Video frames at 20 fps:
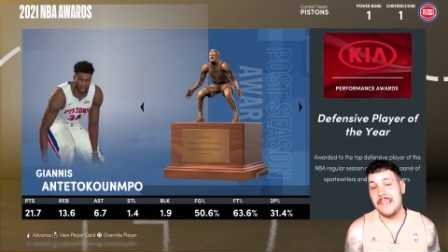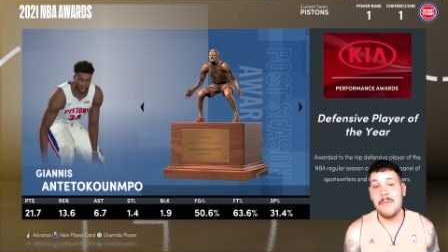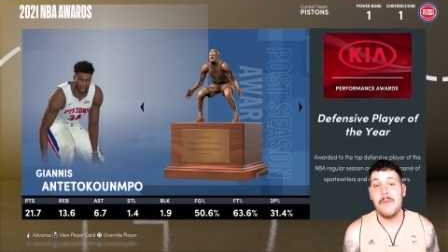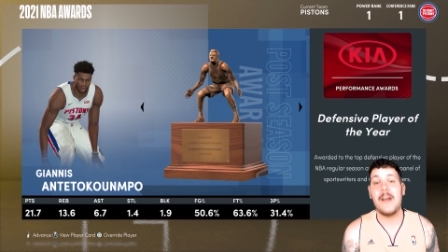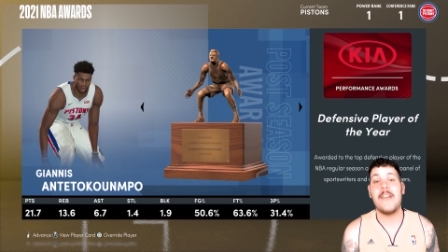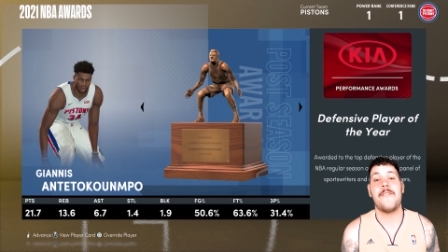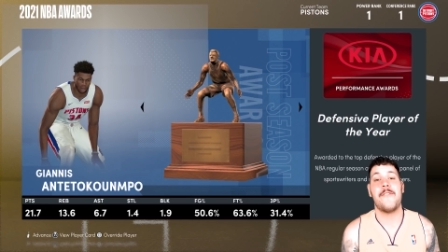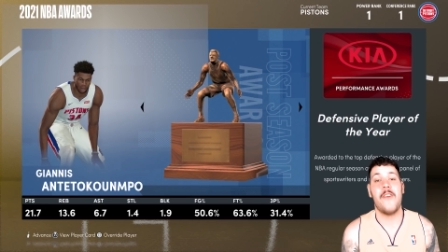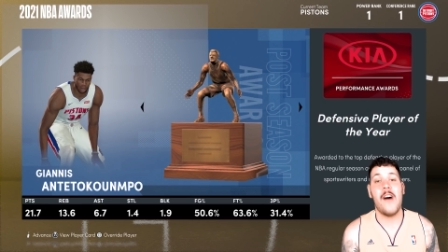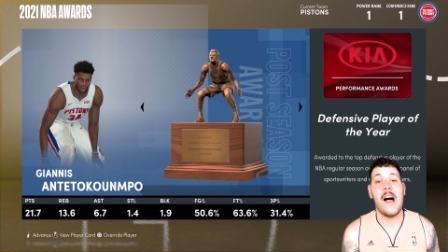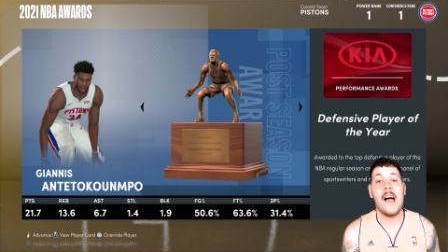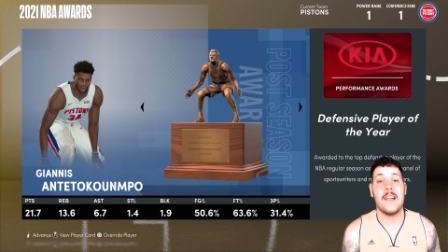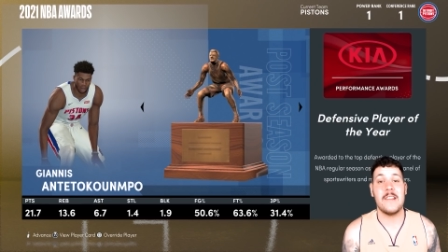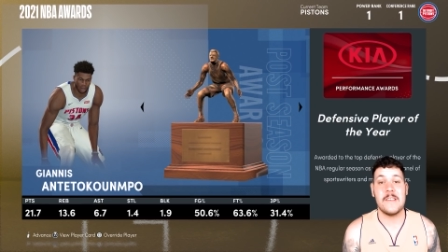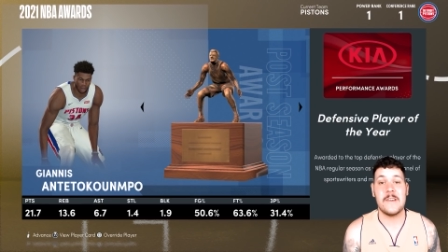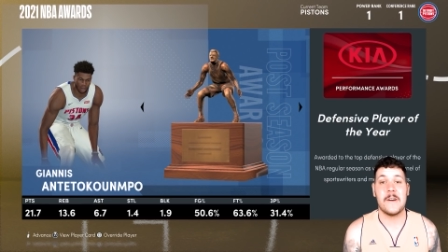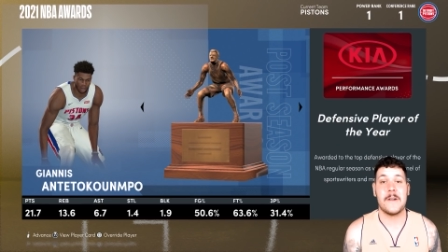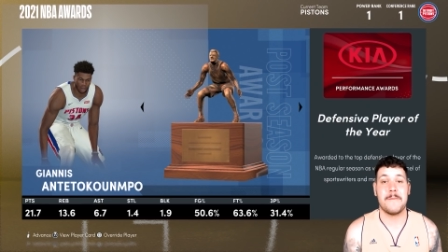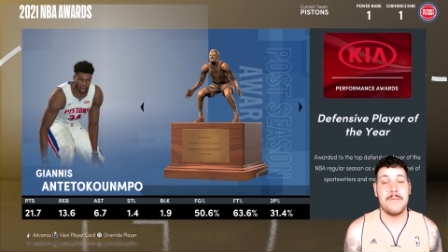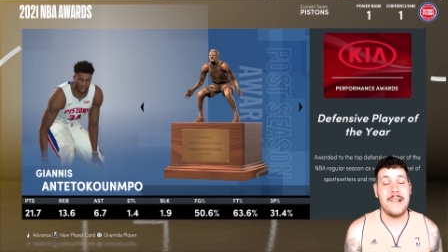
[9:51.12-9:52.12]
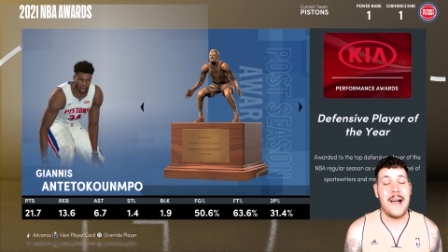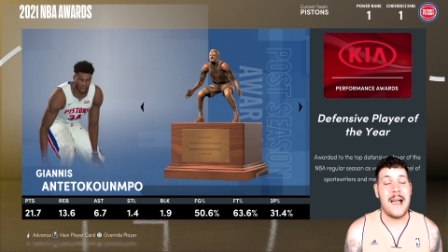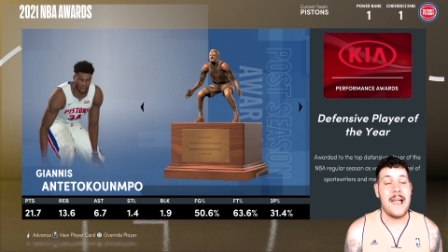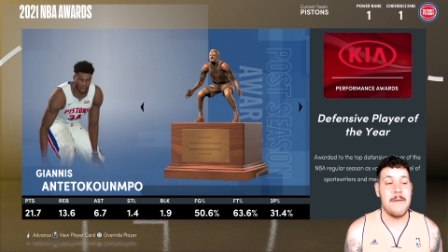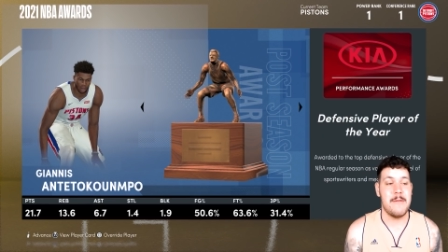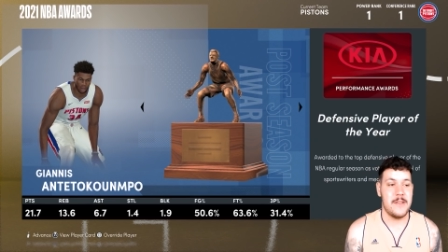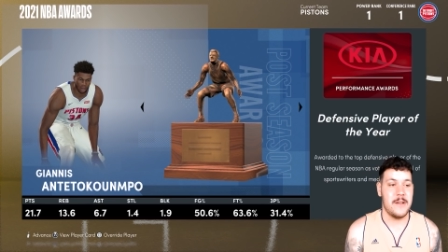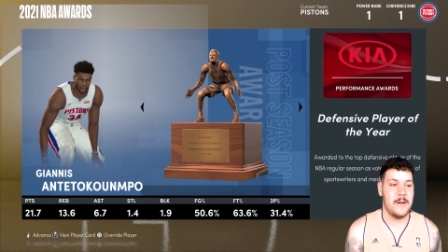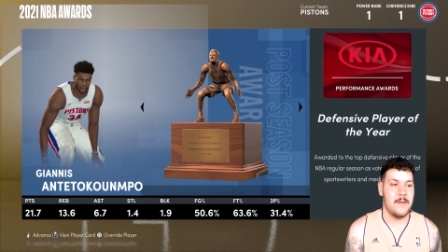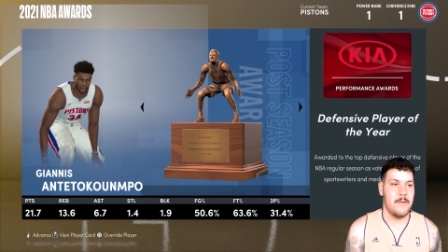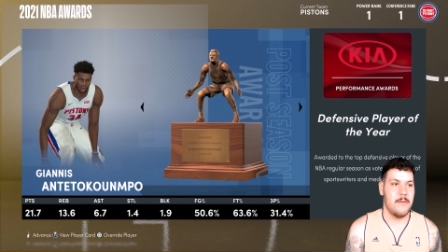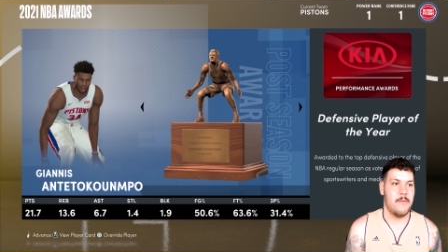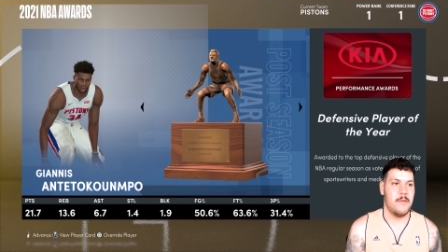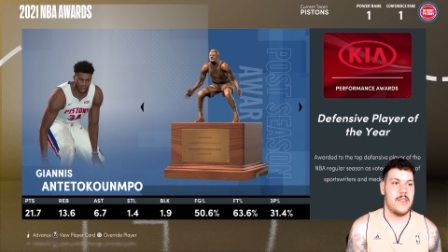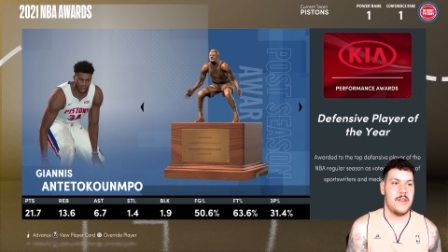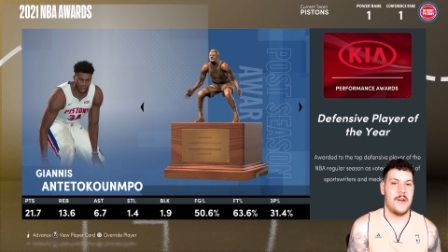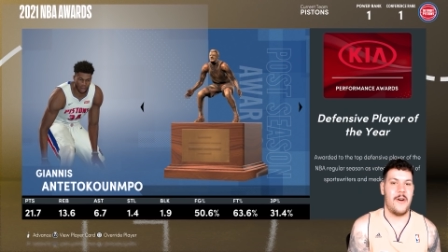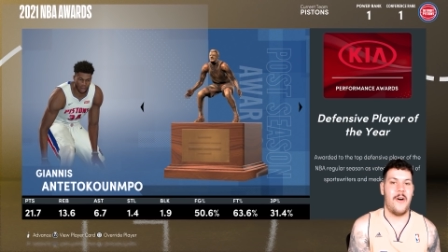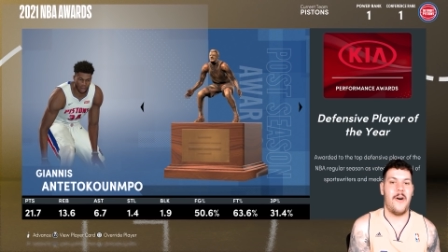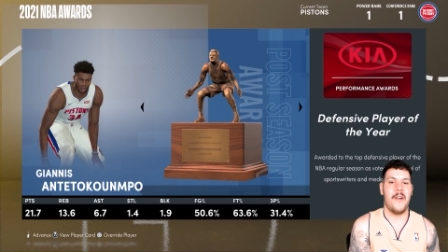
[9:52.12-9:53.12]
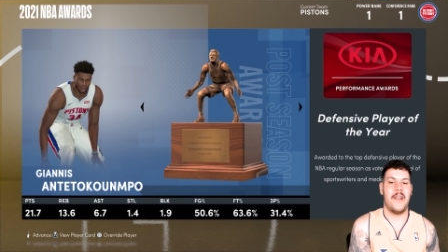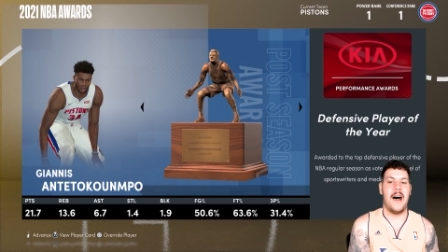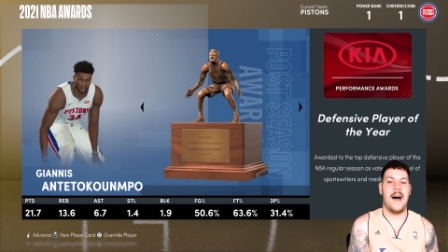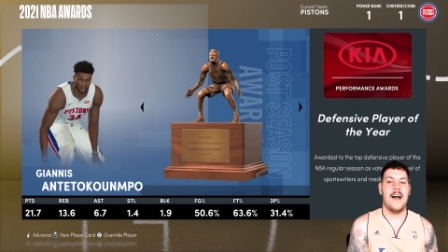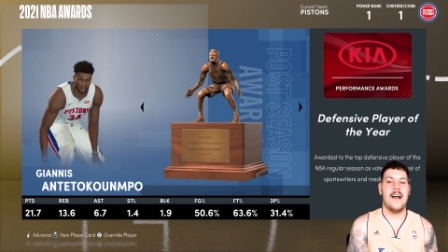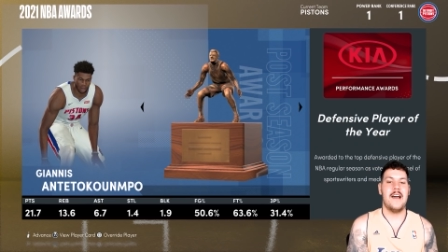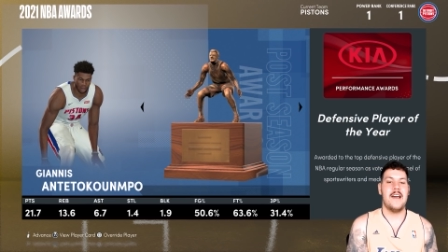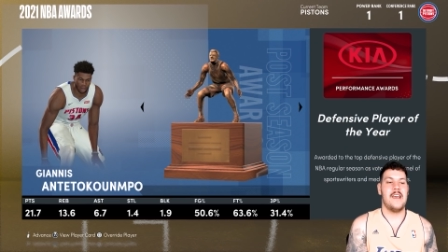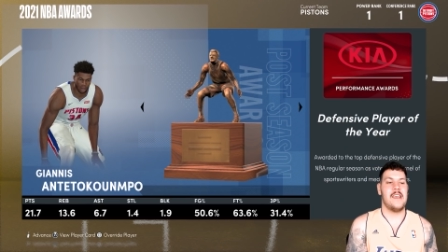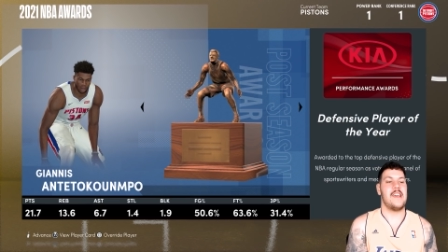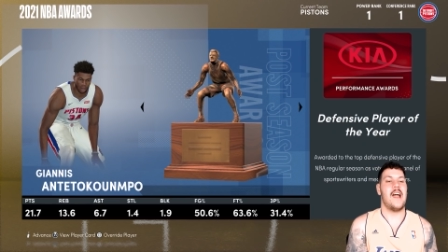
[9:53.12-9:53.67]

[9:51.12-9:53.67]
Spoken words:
we finally got to play with an honor.